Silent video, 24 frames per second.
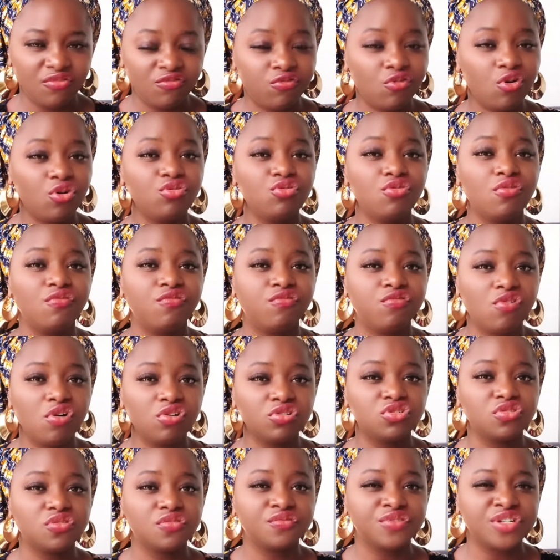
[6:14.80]
for no
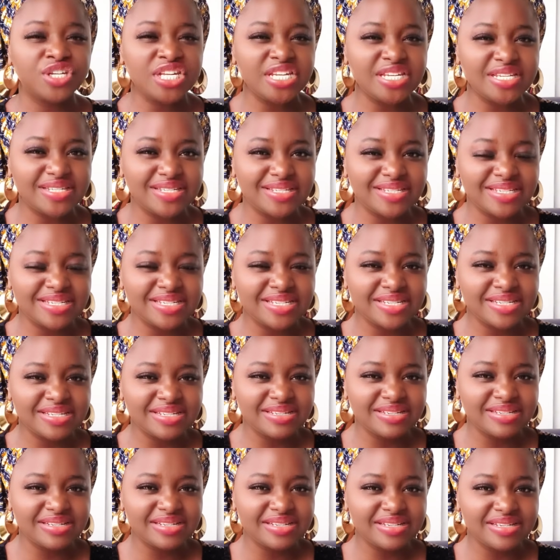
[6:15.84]
fault of his.
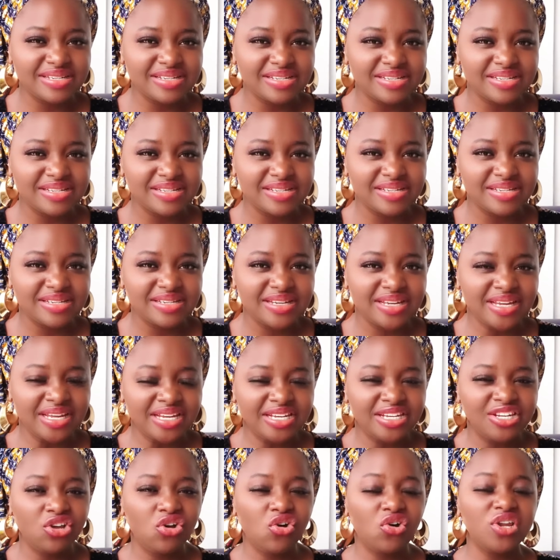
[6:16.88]

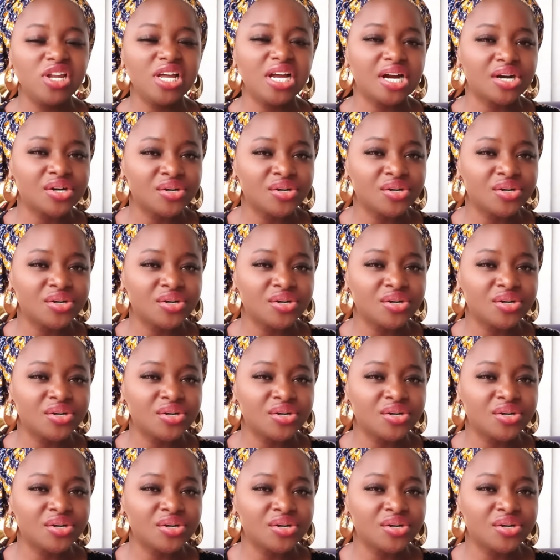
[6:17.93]
The only